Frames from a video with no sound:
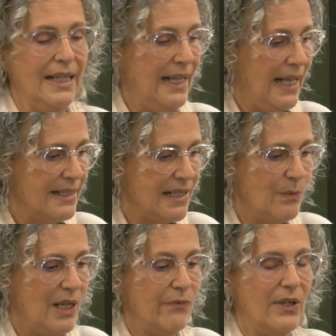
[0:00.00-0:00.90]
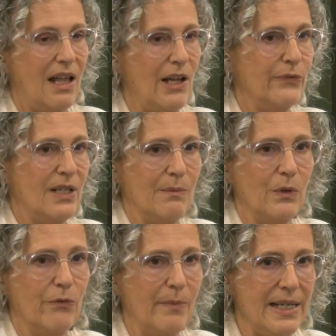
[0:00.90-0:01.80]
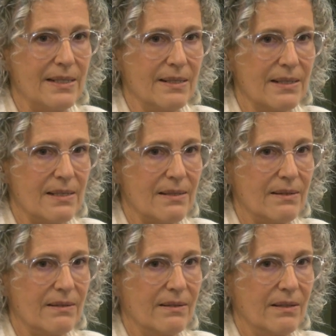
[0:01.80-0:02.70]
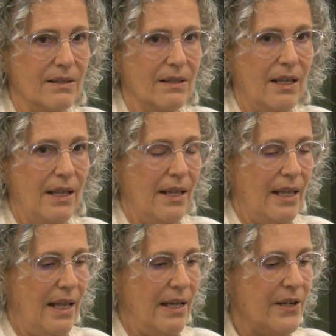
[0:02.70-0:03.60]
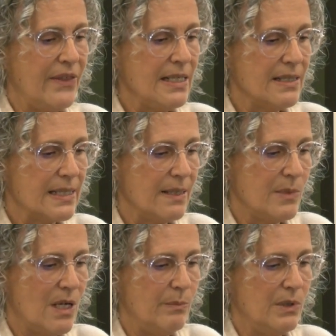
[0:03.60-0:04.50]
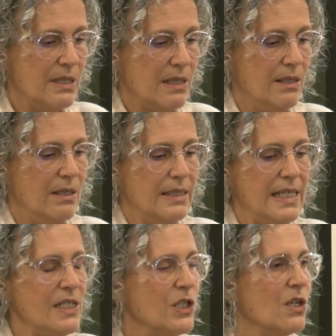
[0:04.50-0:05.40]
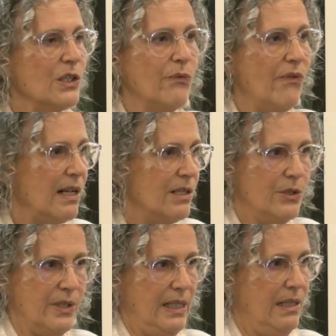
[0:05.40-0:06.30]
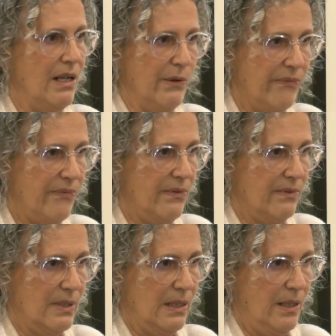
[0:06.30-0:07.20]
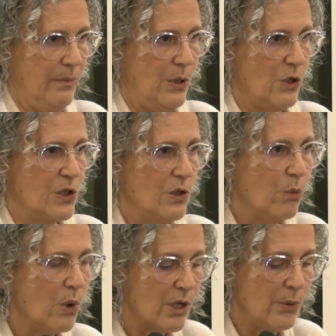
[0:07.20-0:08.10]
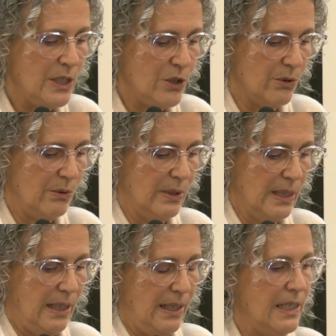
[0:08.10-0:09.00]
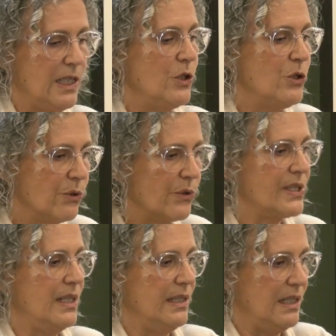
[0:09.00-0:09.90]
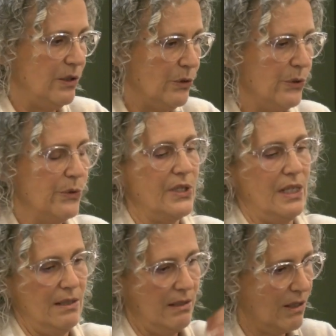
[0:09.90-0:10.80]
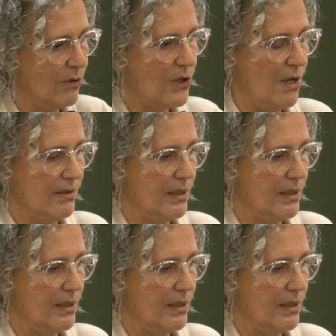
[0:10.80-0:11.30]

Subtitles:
and then we have a lifetime of maintenance. And I think that sometimes this is not valued enough, because the work we do, it endures and it goes on.